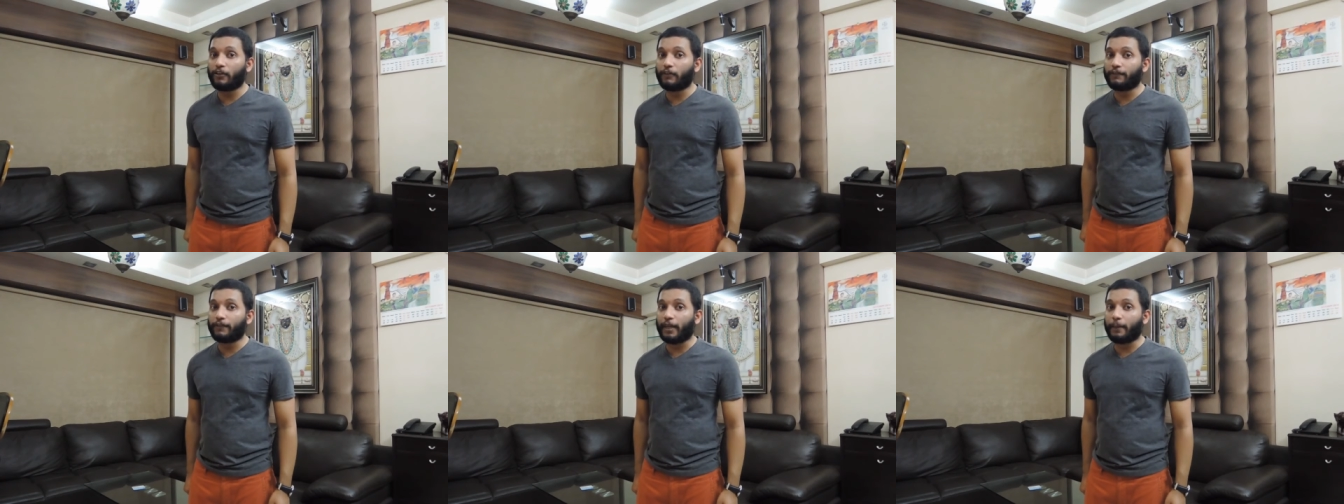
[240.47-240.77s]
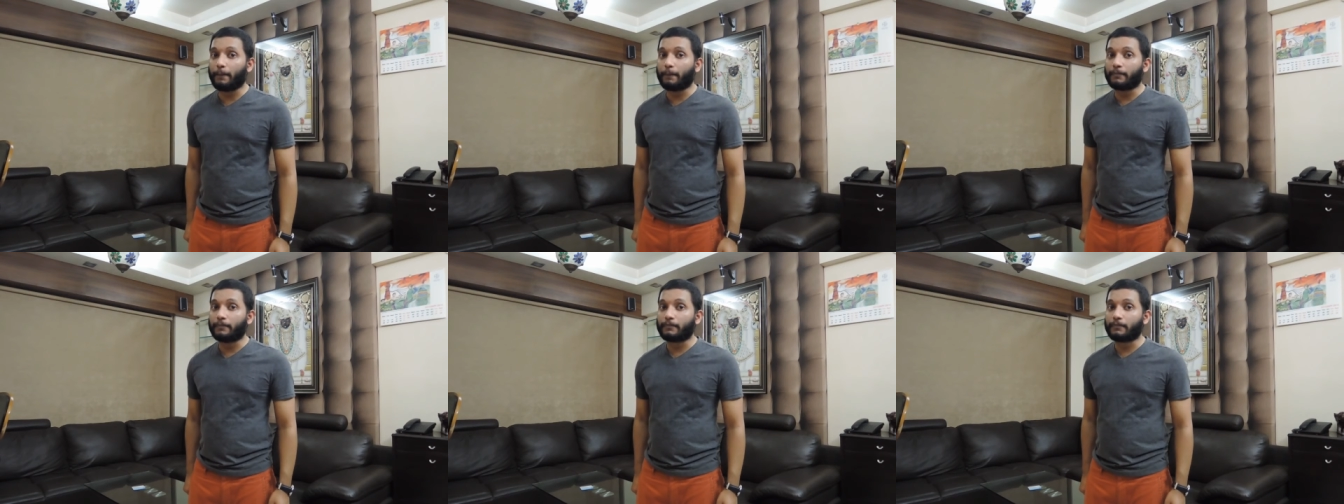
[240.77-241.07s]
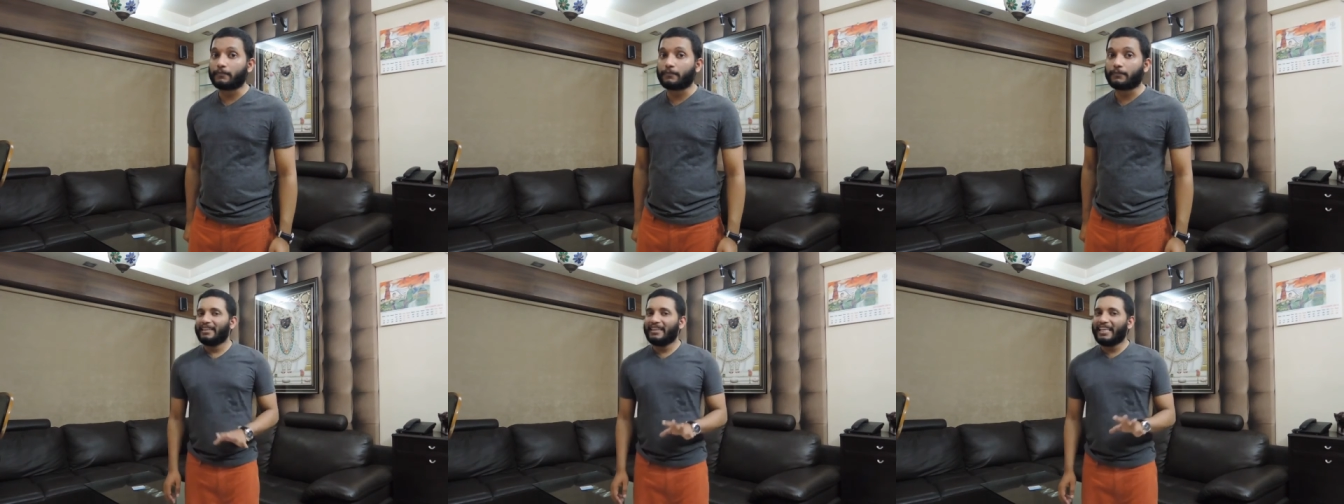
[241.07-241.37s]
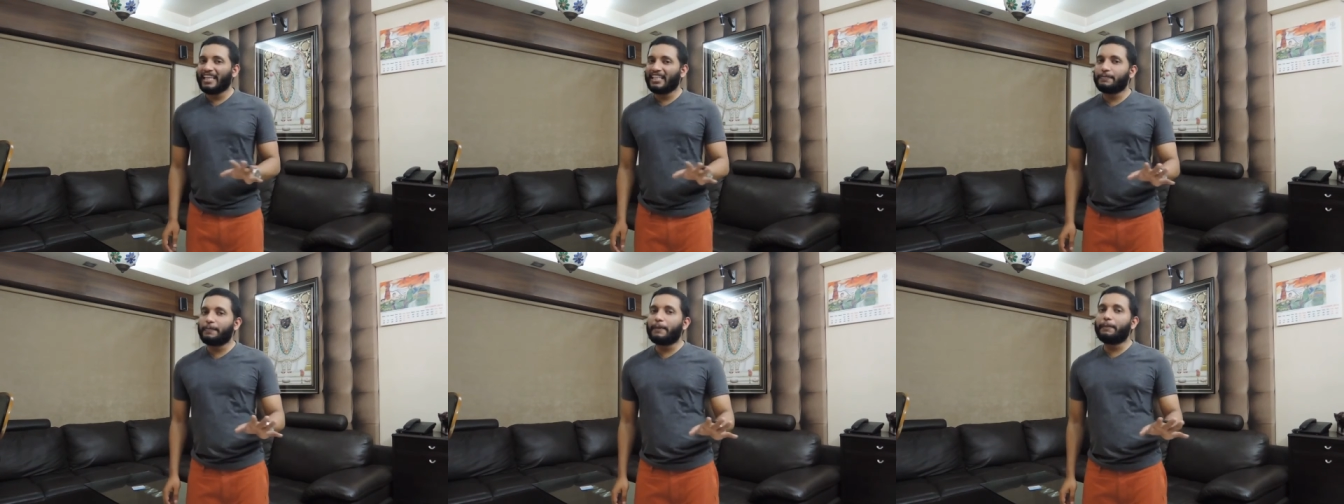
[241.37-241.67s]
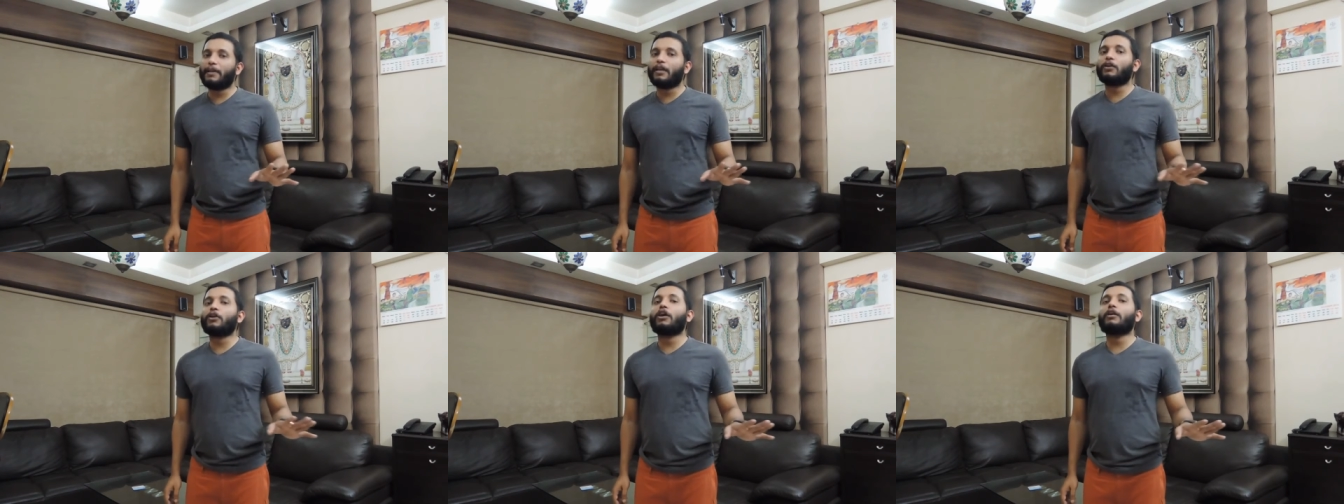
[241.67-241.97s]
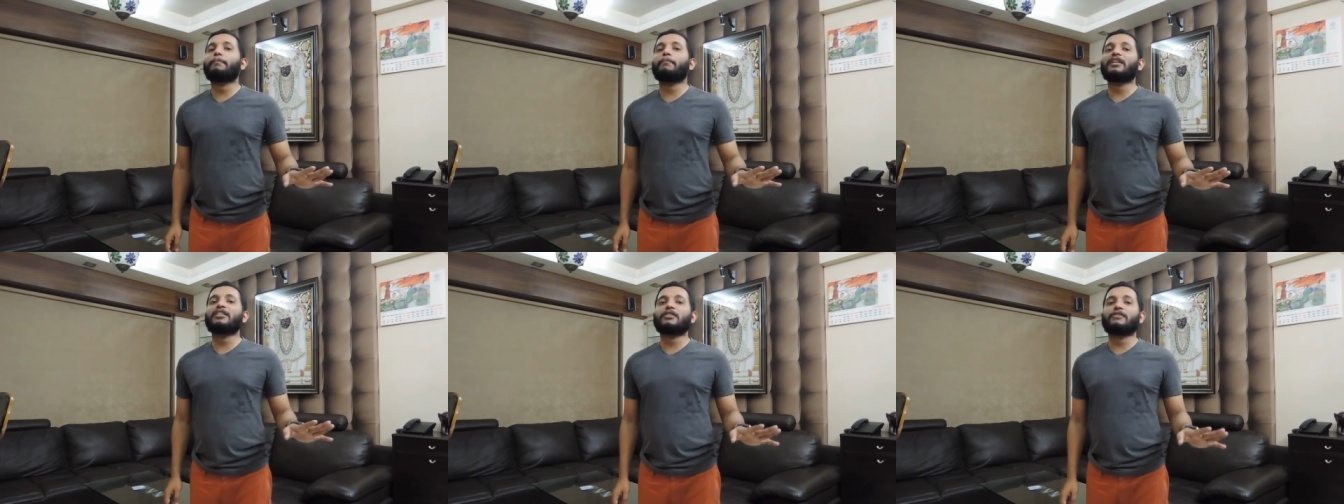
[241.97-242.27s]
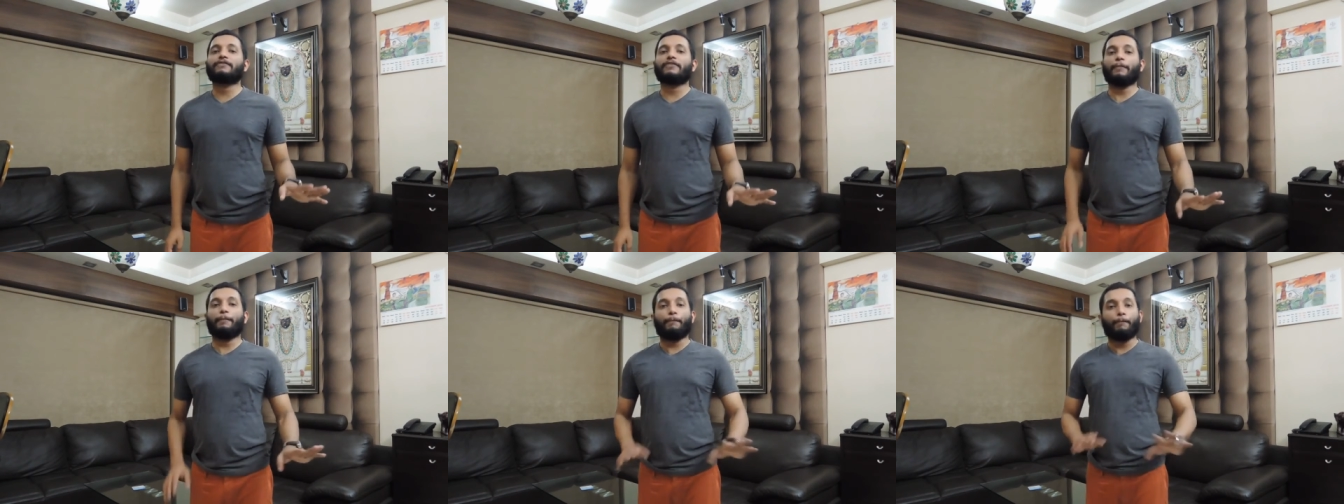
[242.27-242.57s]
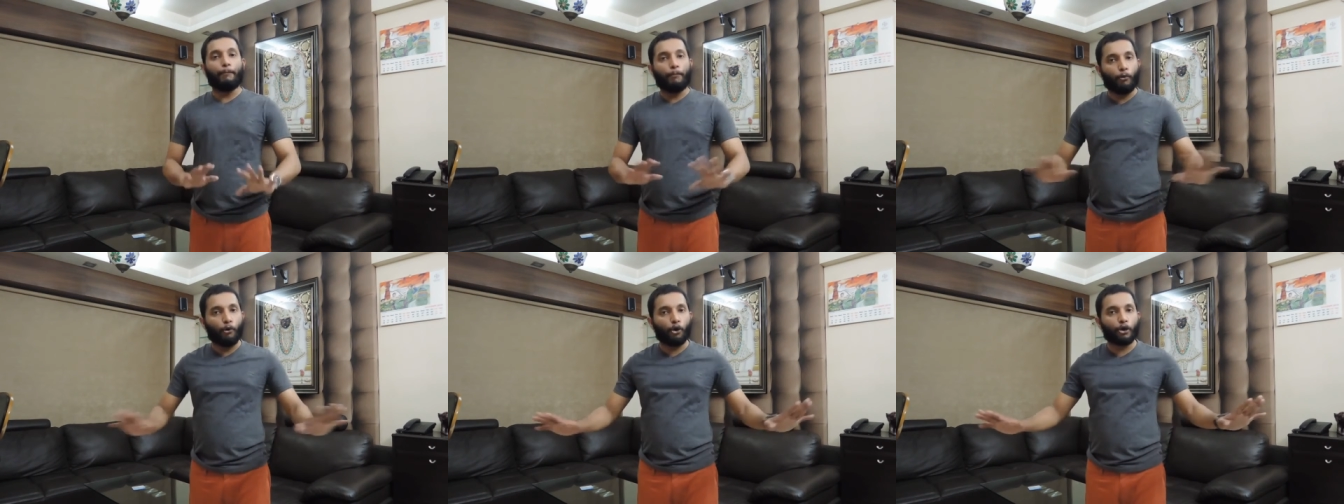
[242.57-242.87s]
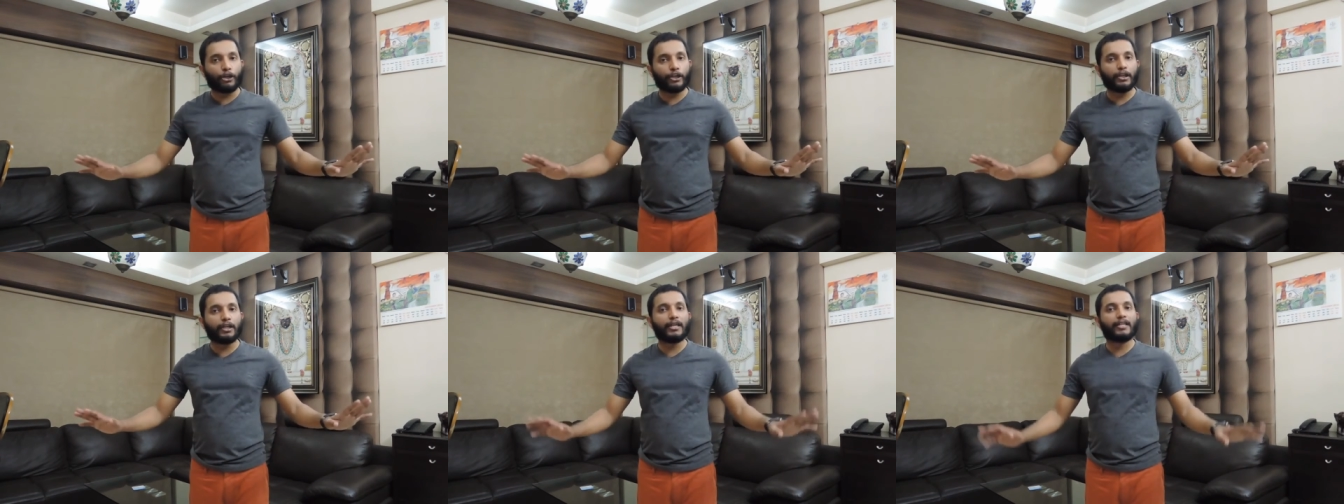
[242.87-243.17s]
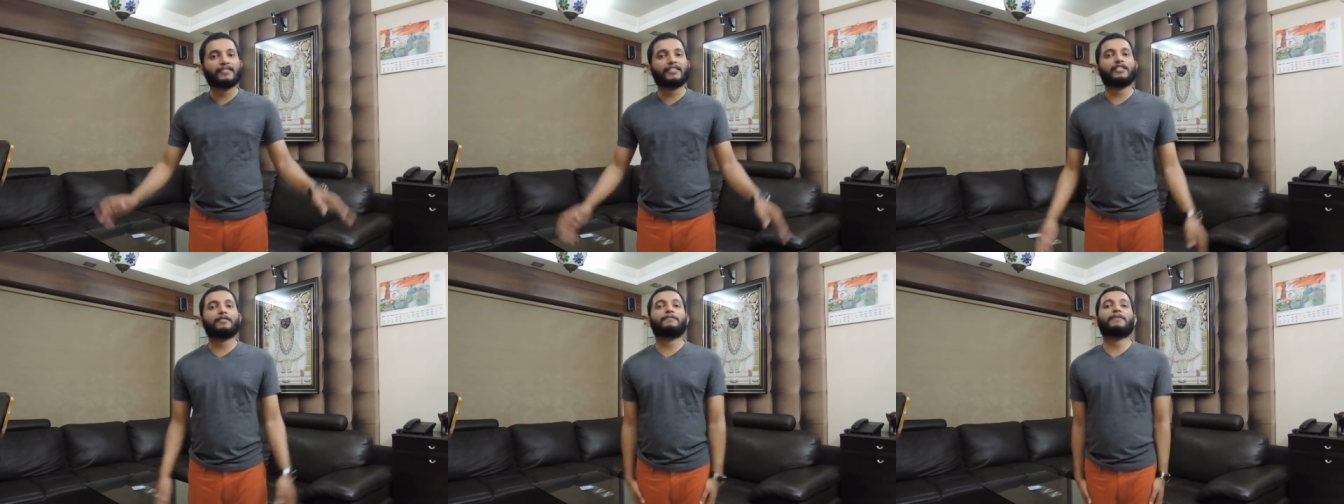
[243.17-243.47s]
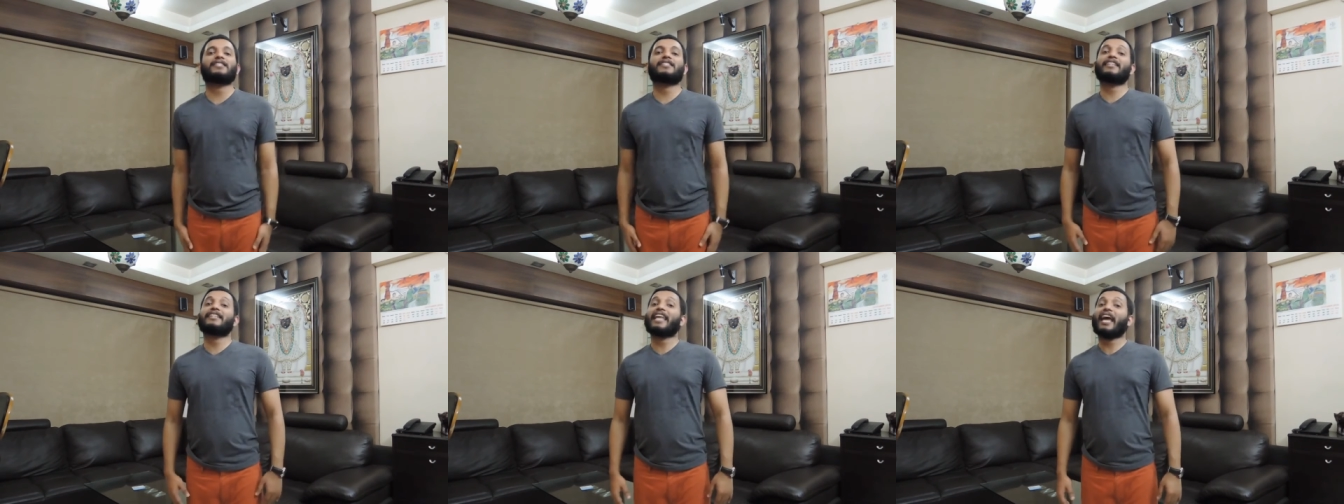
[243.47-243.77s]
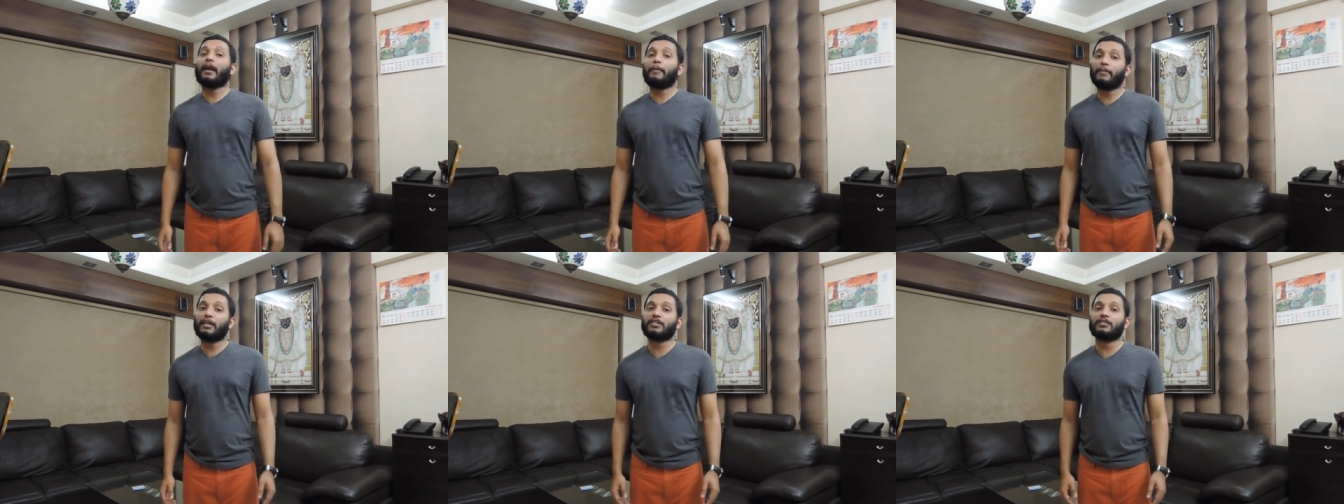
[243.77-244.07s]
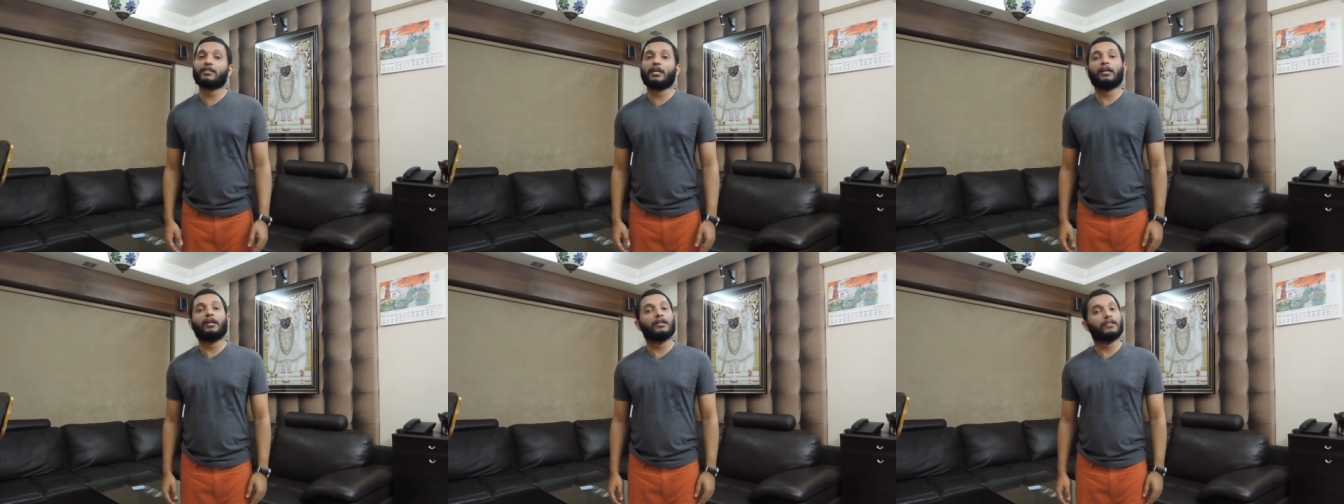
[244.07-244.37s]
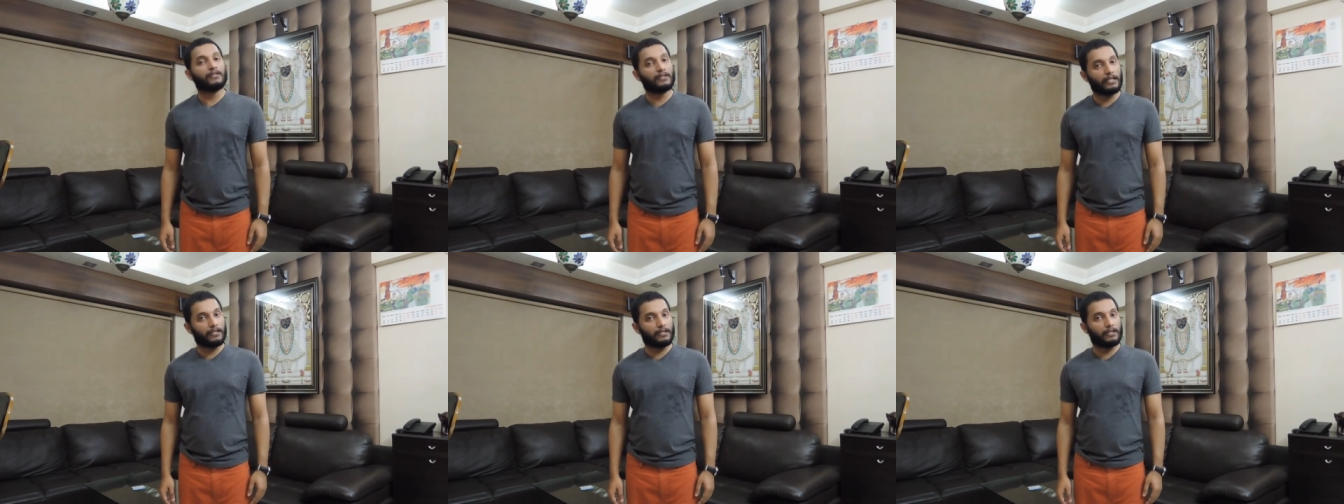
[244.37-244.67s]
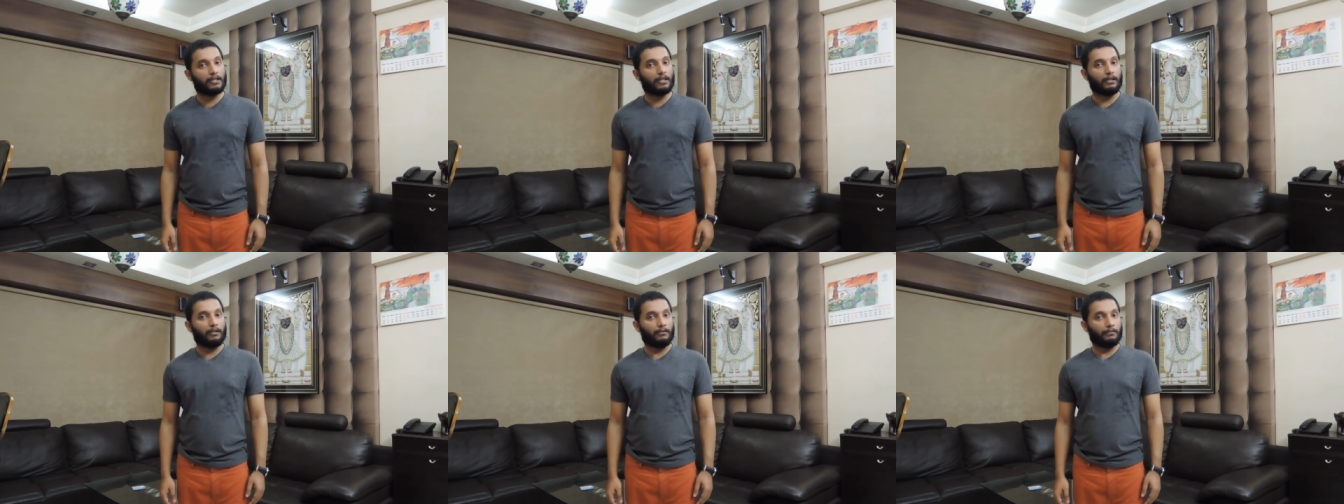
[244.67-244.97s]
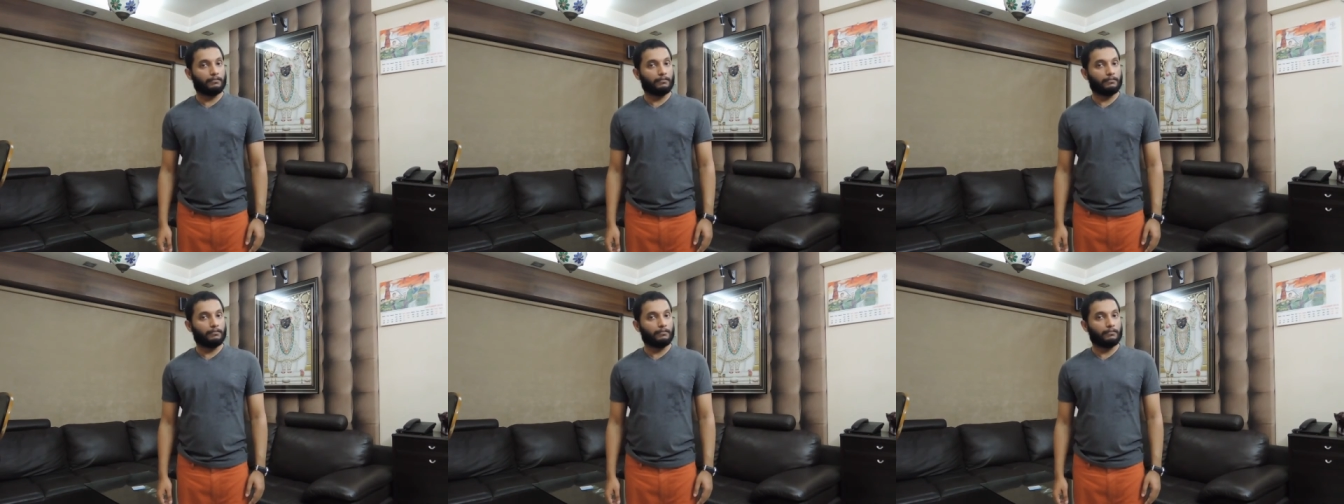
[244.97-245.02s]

of them. These people are not much of a portal asset, but the damage done is digital.